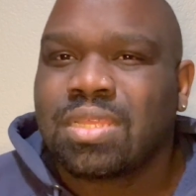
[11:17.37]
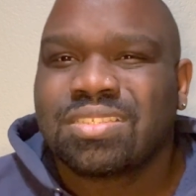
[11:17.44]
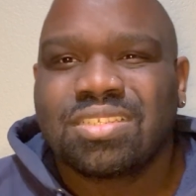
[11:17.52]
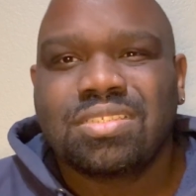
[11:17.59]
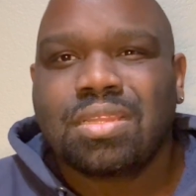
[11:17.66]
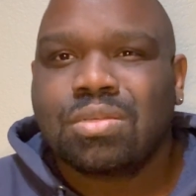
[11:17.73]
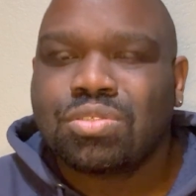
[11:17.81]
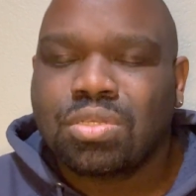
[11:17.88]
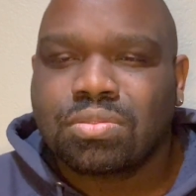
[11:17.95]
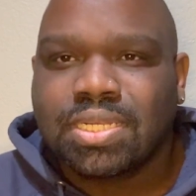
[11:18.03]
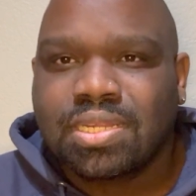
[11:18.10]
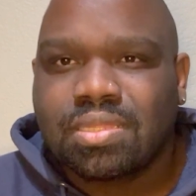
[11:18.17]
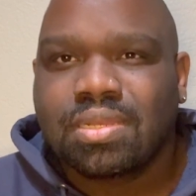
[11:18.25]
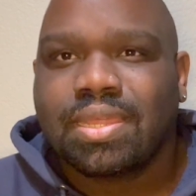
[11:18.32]
Just as long as you don't say
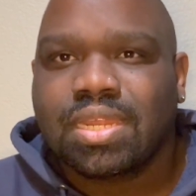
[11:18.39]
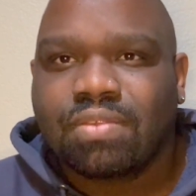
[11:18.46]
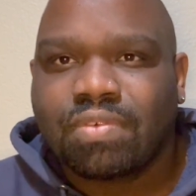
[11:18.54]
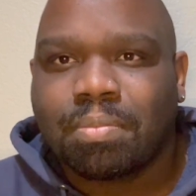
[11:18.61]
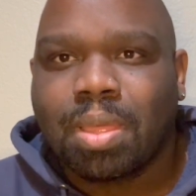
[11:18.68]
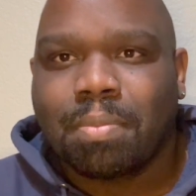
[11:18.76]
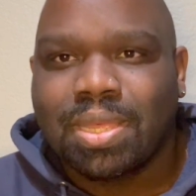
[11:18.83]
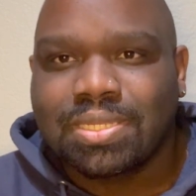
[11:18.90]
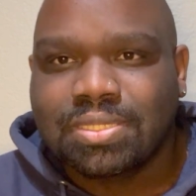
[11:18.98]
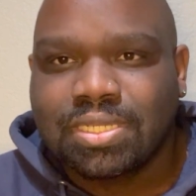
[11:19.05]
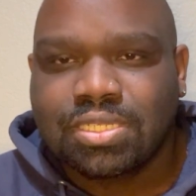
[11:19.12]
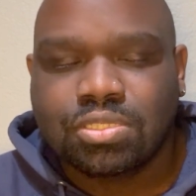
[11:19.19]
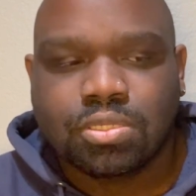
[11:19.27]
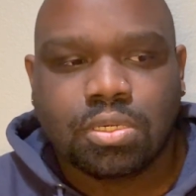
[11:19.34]
nothing negative about my
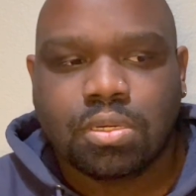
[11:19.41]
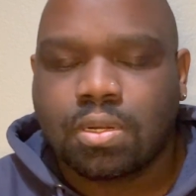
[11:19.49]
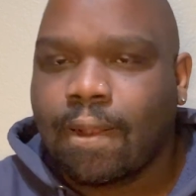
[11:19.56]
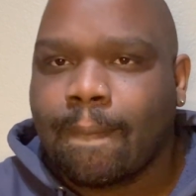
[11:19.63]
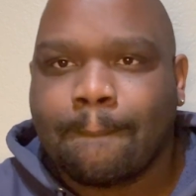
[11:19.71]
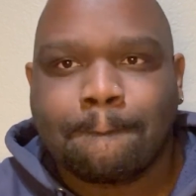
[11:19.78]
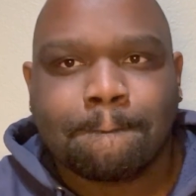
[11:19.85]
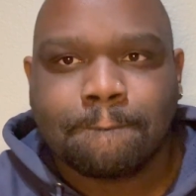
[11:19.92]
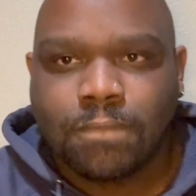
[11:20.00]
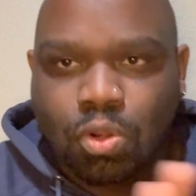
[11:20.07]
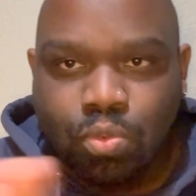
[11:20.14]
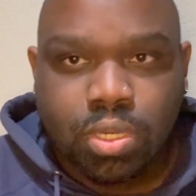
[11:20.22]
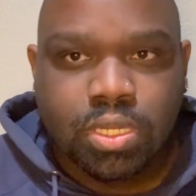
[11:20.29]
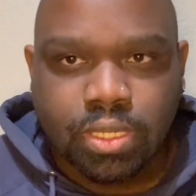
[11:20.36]
sister,
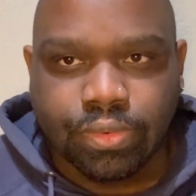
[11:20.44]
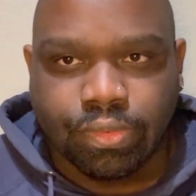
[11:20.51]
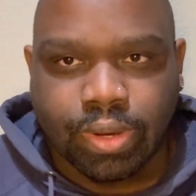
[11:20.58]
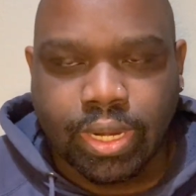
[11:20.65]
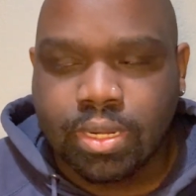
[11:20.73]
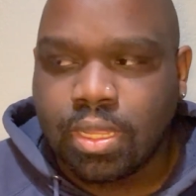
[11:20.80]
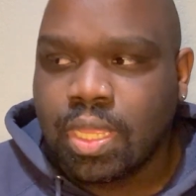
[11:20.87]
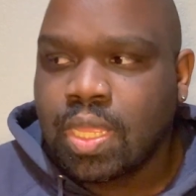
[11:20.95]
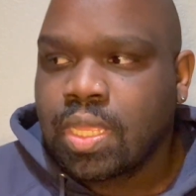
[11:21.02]
we're good, right?